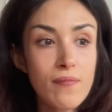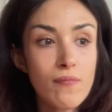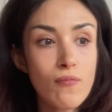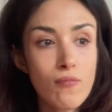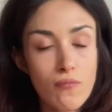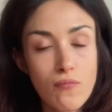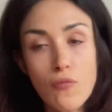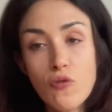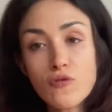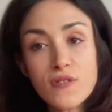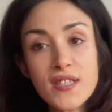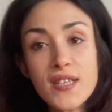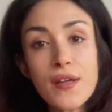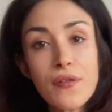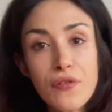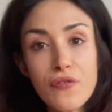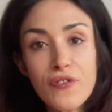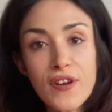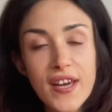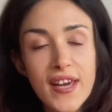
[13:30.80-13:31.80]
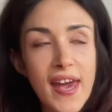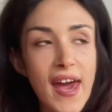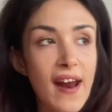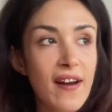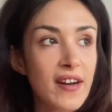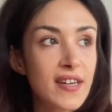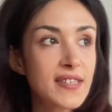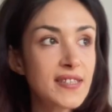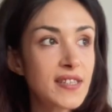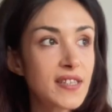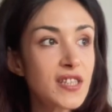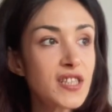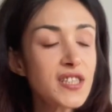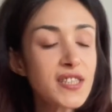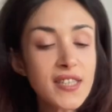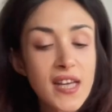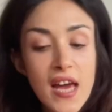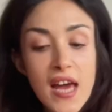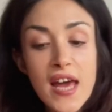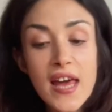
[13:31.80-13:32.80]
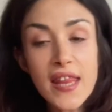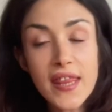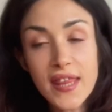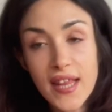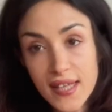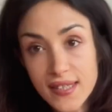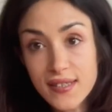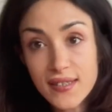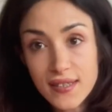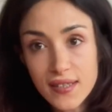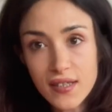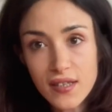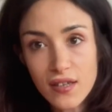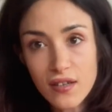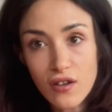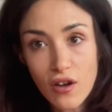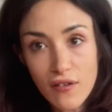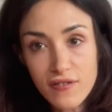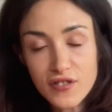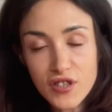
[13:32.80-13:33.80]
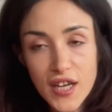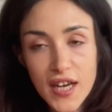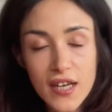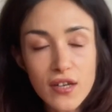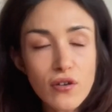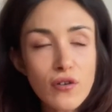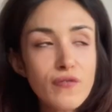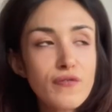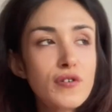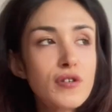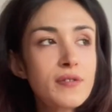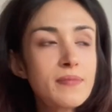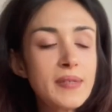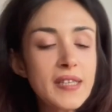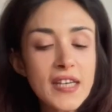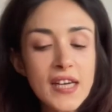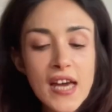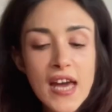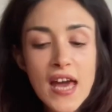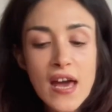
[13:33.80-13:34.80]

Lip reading: mostly three characters. That's the love triangle for me,